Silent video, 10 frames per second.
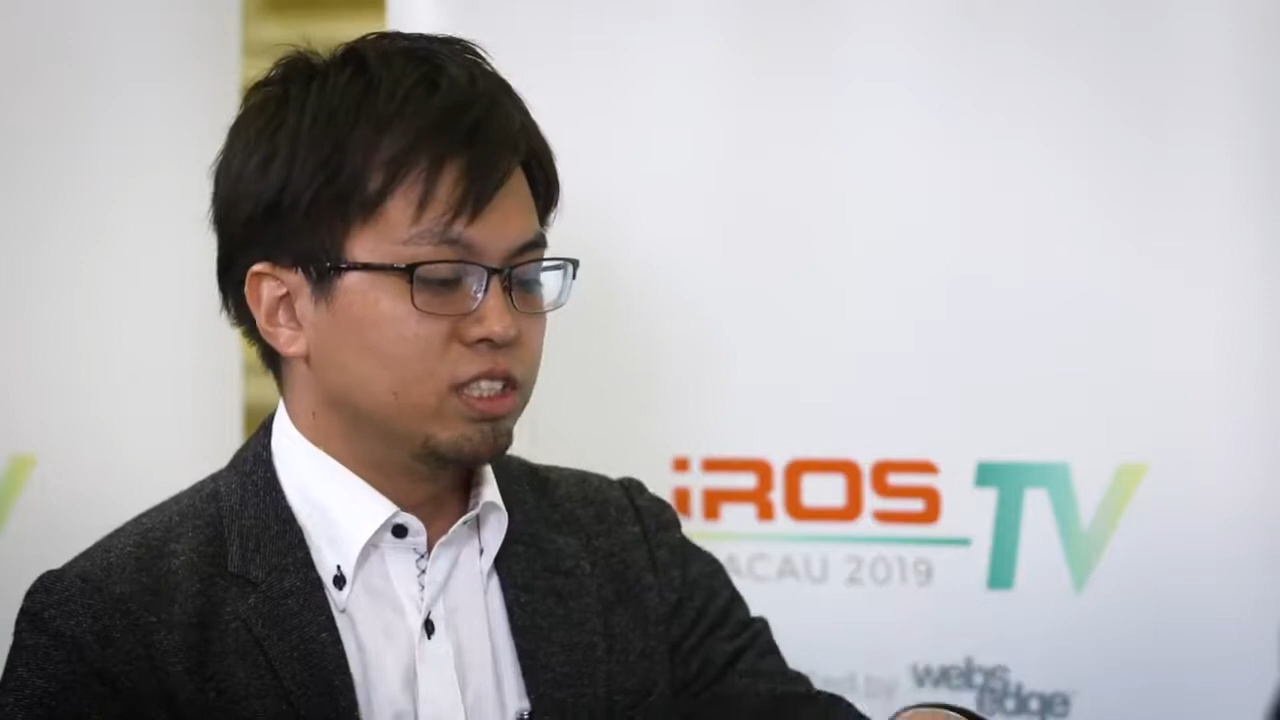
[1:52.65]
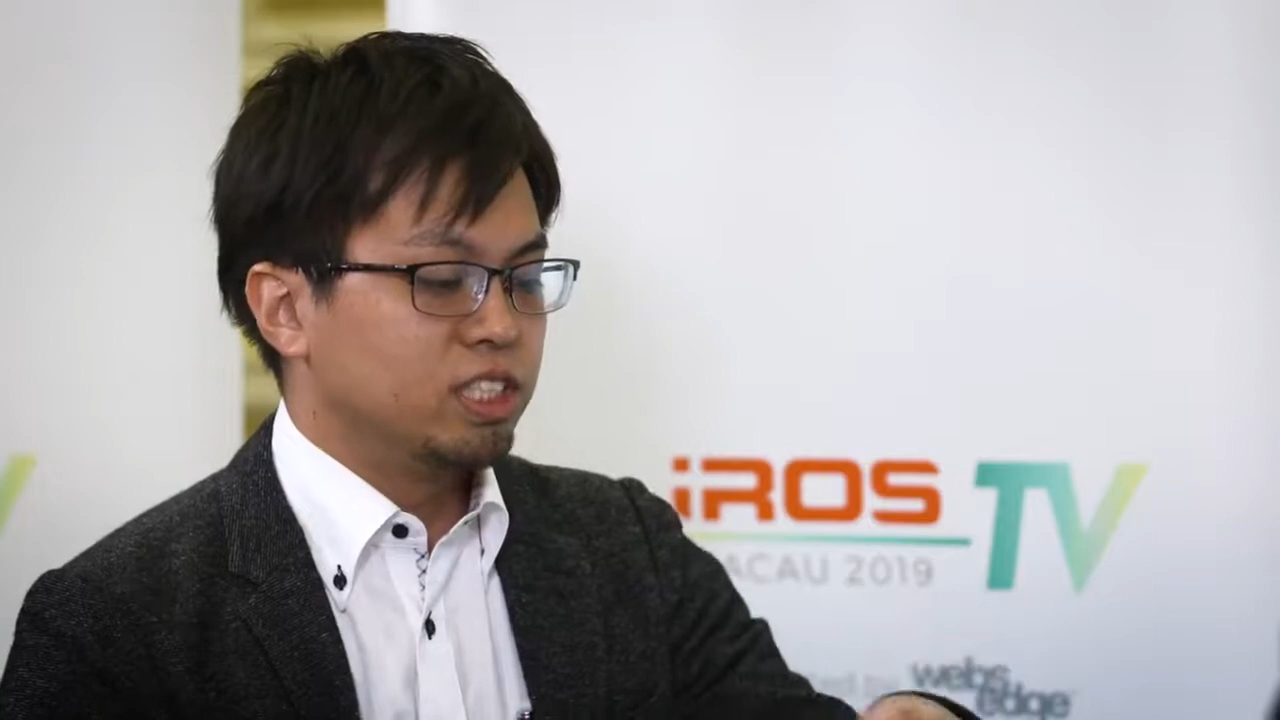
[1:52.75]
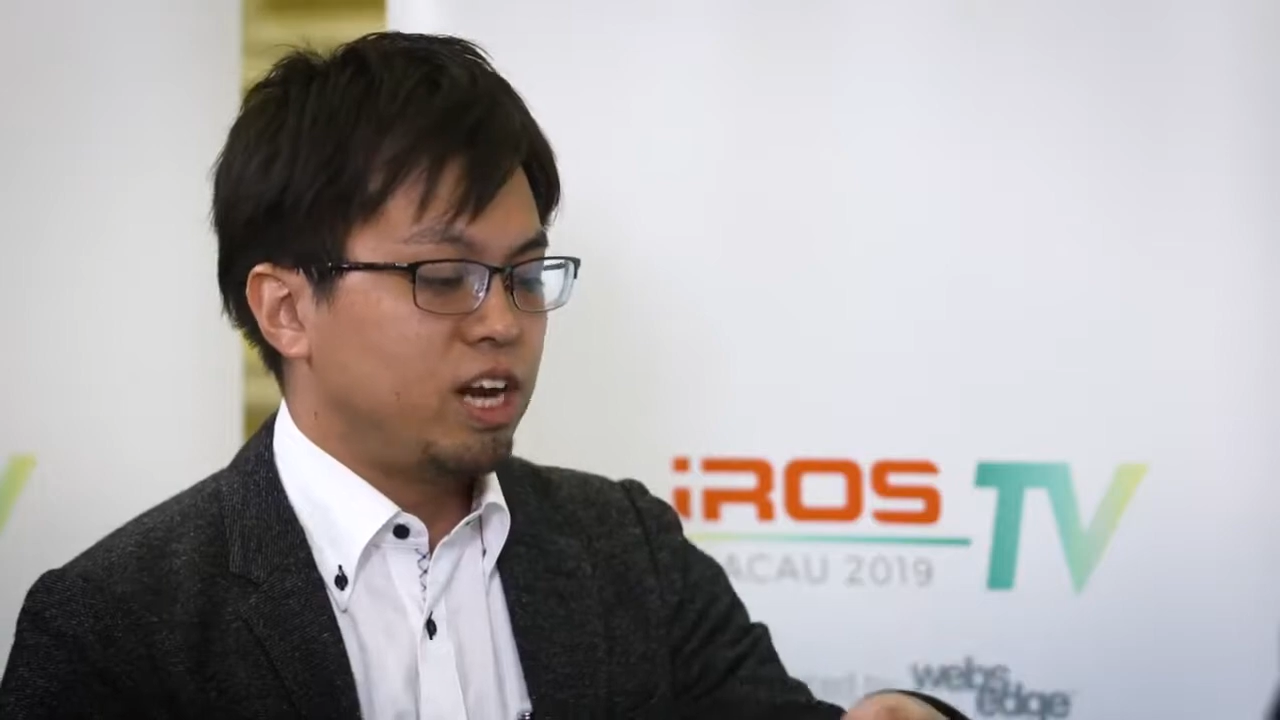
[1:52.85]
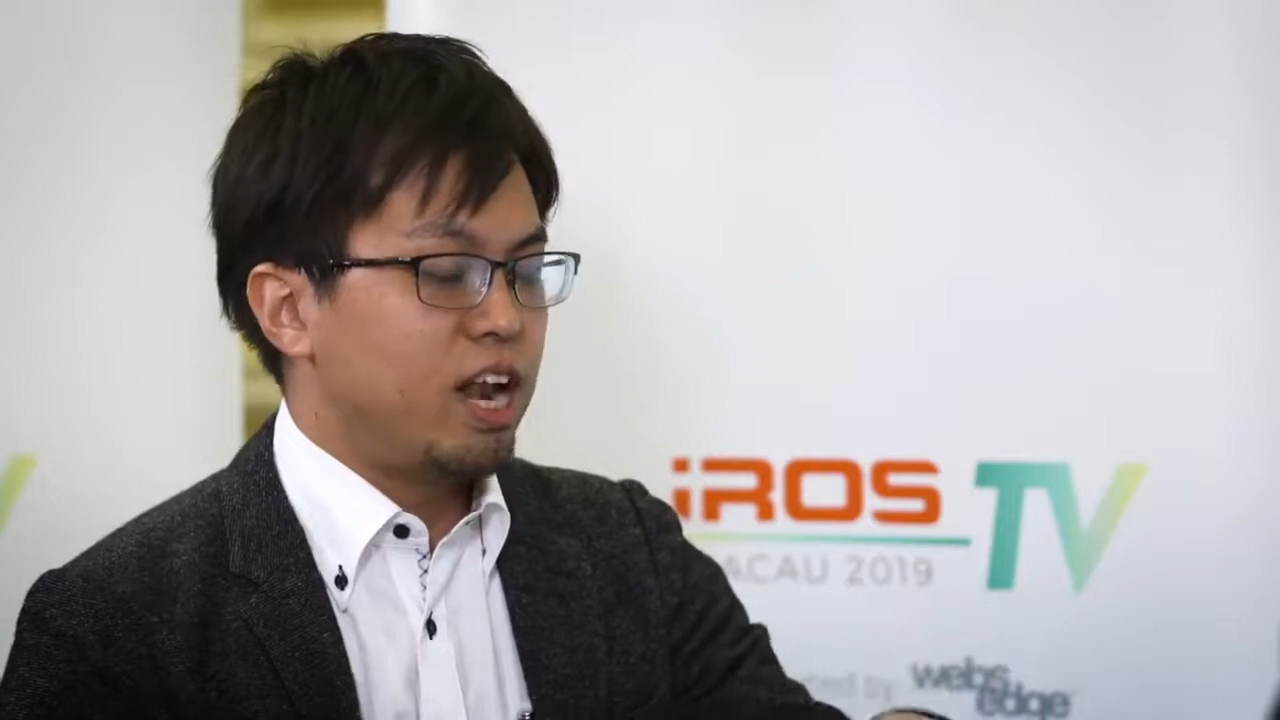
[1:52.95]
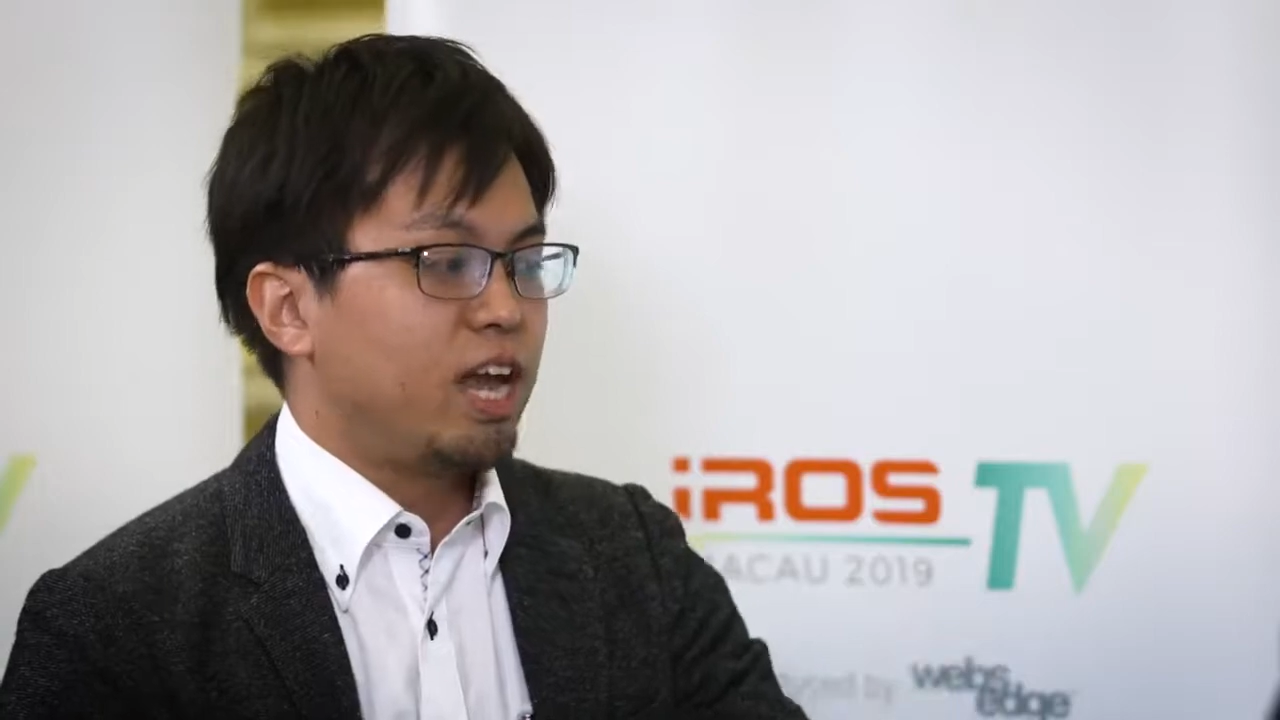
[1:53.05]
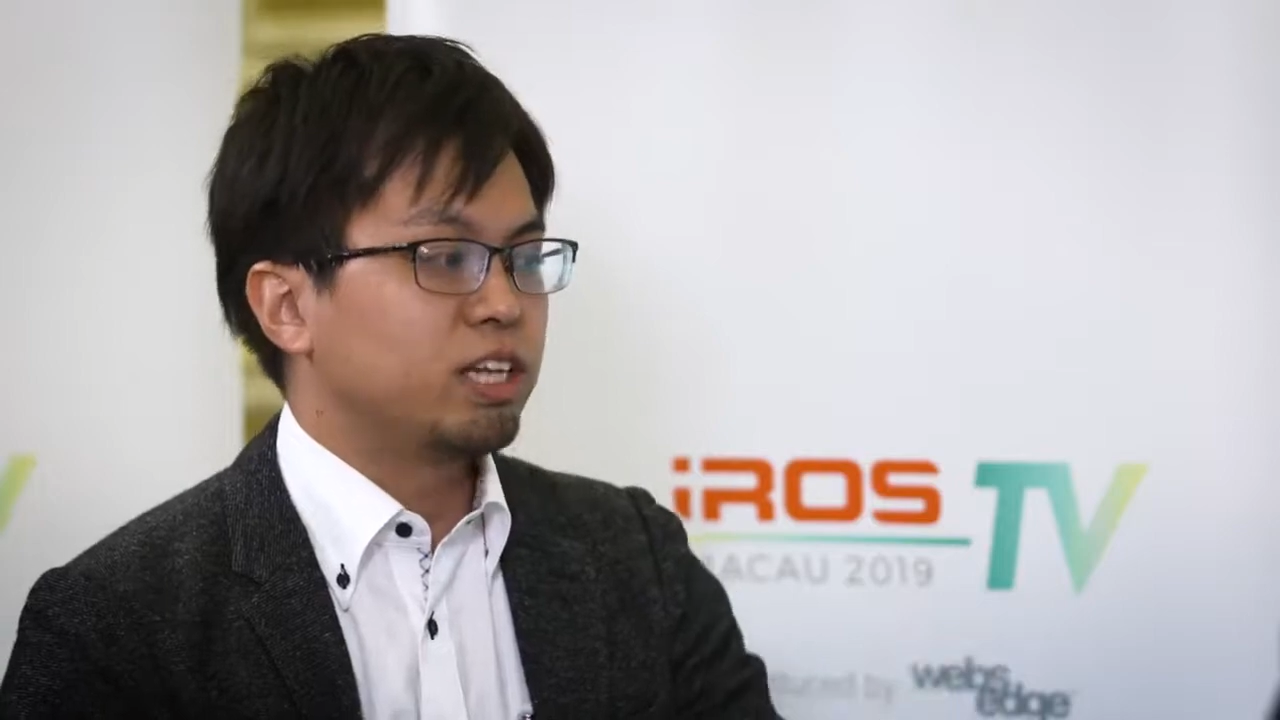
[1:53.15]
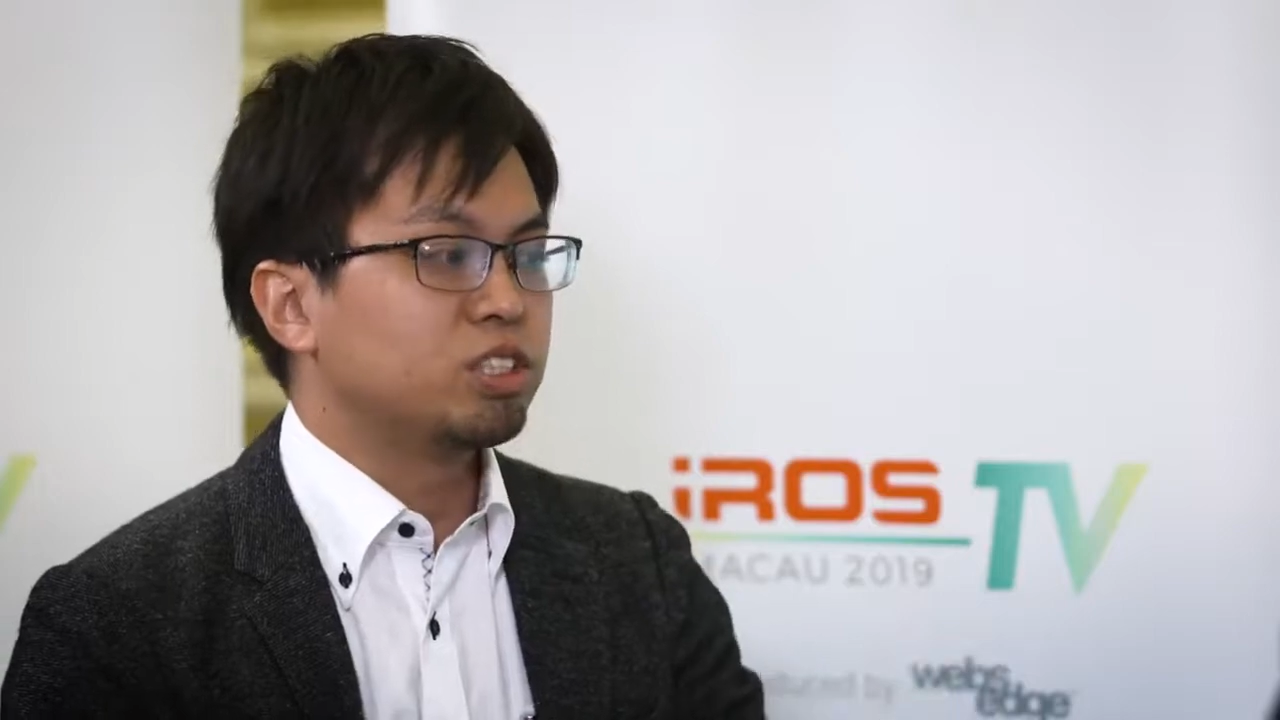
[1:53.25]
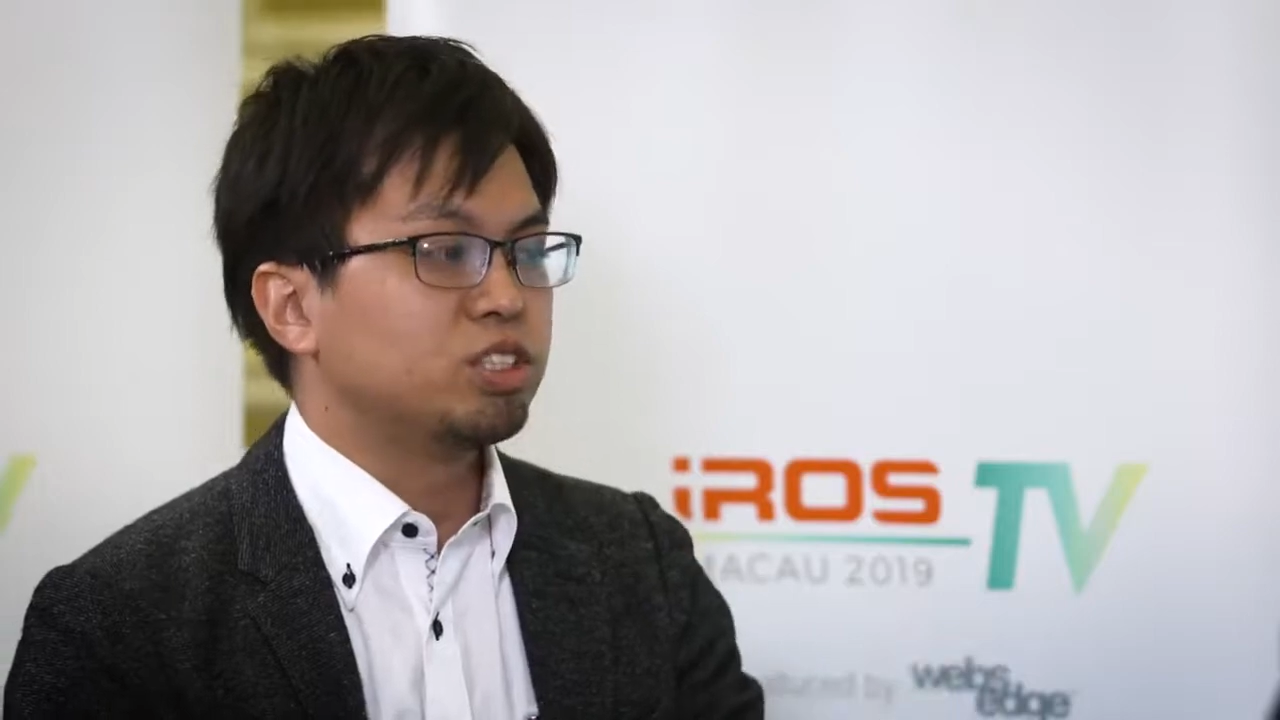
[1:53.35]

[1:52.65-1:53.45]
select